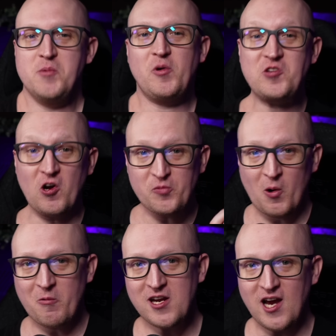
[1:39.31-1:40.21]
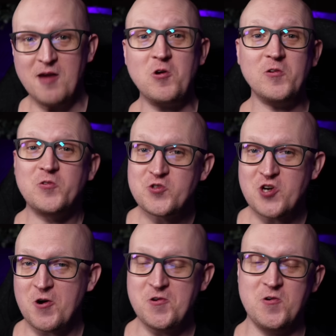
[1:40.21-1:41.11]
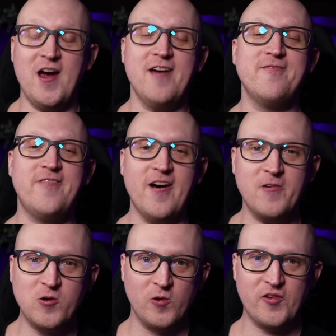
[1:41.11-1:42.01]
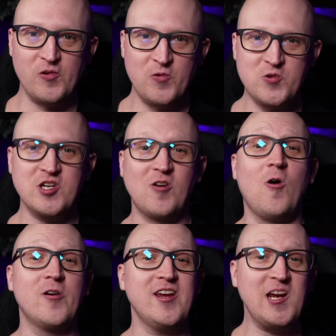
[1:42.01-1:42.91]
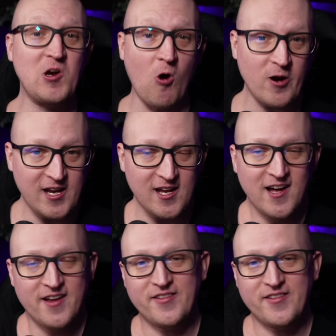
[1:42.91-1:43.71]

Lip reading: But don't worry, I'm going to show you a very cool solution called Incogni